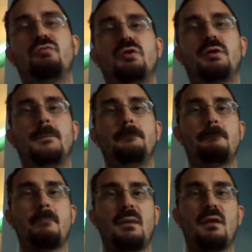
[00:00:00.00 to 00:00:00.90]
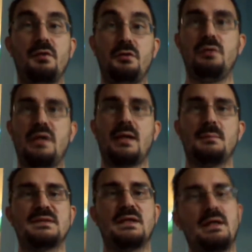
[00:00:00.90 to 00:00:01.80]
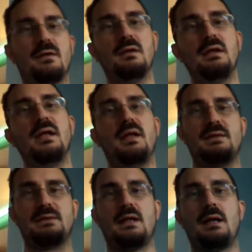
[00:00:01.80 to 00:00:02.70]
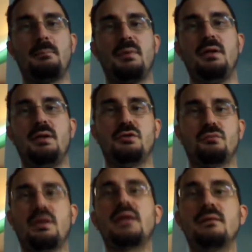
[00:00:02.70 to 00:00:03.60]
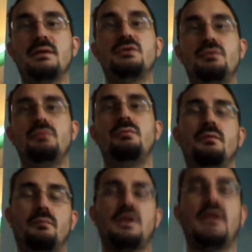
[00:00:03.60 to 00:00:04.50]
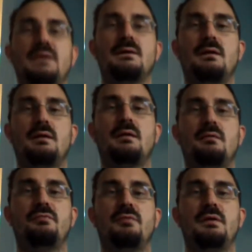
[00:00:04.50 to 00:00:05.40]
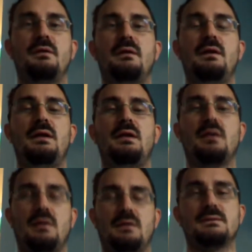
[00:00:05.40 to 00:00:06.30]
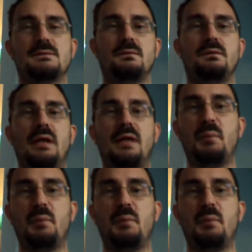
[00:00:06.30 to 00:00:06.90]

From the new cab style, it's up and directly to the right of the console,